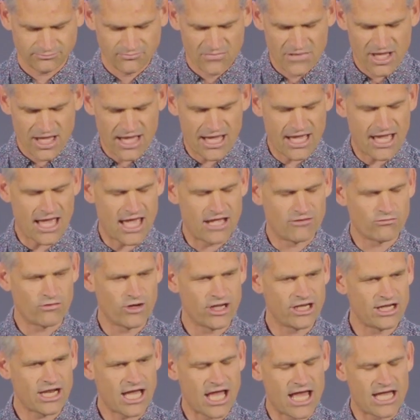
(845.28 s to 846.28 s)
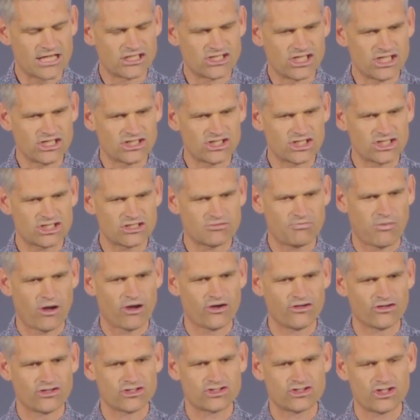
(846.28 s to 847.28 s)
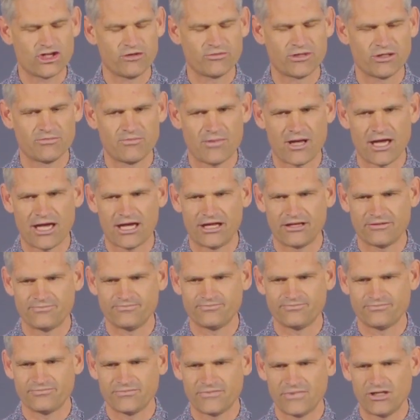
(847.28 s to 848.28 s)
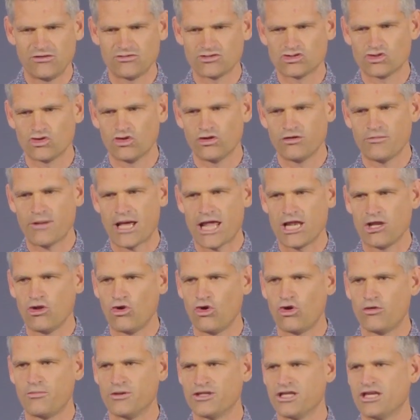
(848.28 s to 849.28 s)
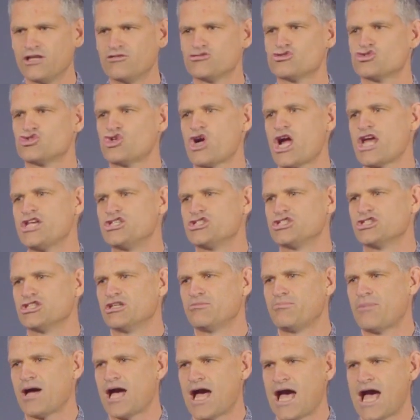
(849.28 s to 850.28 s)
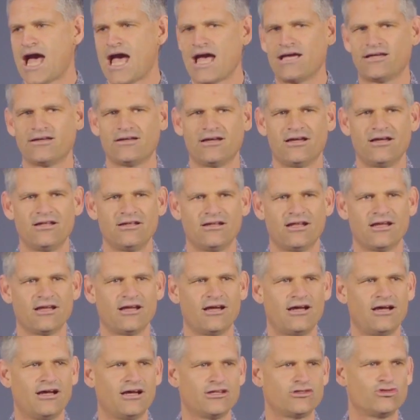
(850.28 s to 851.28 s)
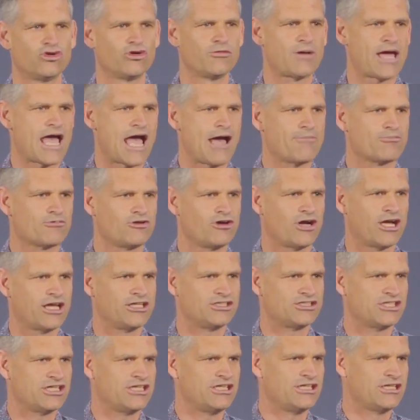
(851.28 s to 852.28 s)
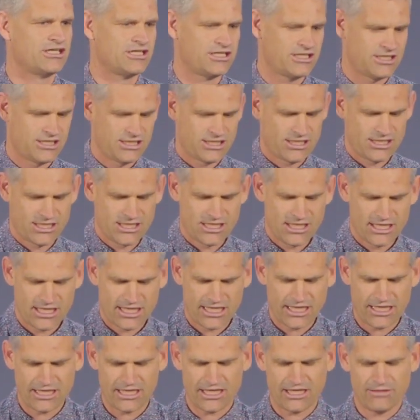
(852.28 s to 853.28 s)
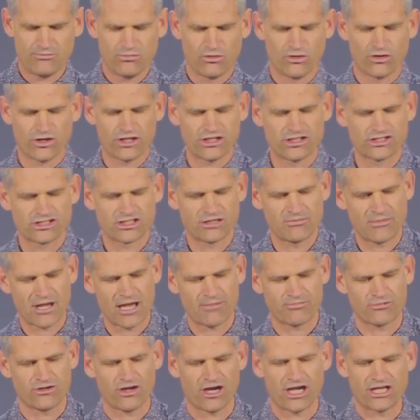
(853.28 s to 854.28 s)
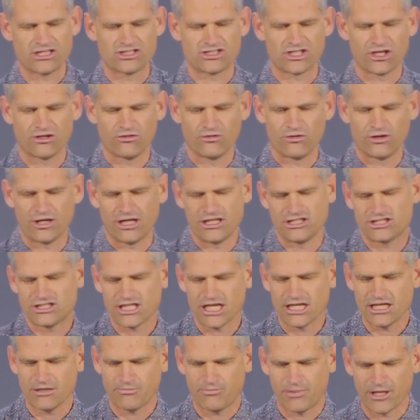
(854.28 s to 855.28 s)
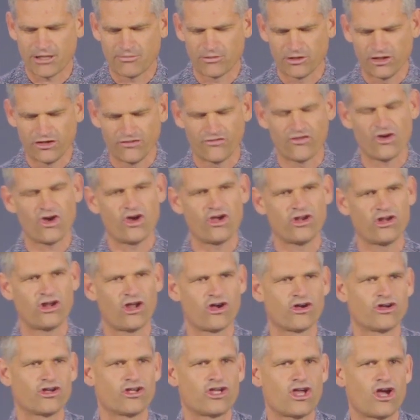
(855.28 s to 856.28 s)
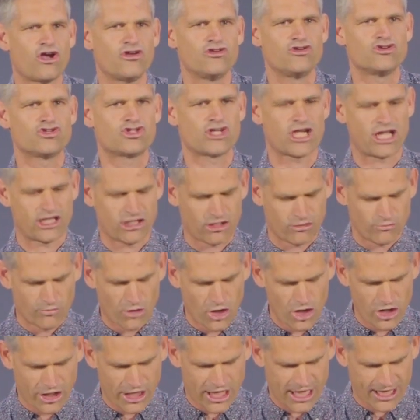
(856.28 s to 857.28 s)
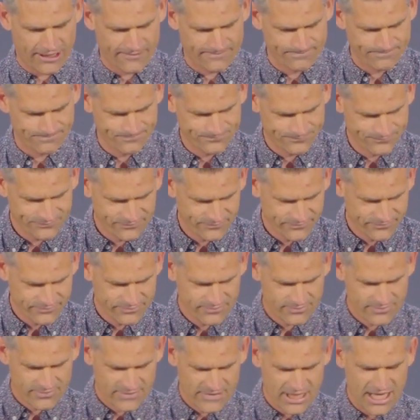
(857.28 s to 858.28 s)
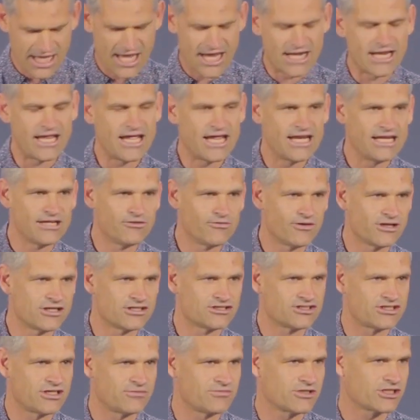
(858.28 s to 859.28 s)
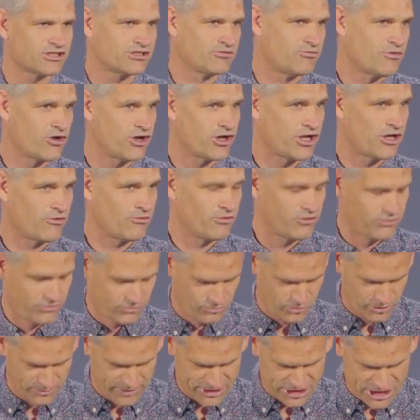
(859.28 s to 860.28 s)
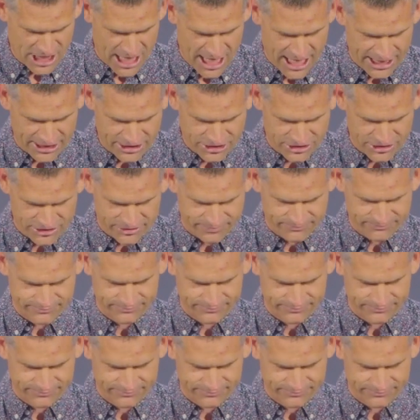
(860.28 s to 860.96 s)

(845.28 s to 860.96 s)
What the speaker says: And when Jesus spoke in the Sermon on the Mount, he was talking about law, but then he was raising the bar. Like I talk about upgrades. He brought in some upgrades. So he said to people, you've heard long ago, you shall not murder, and anyone subject to murder will be judged.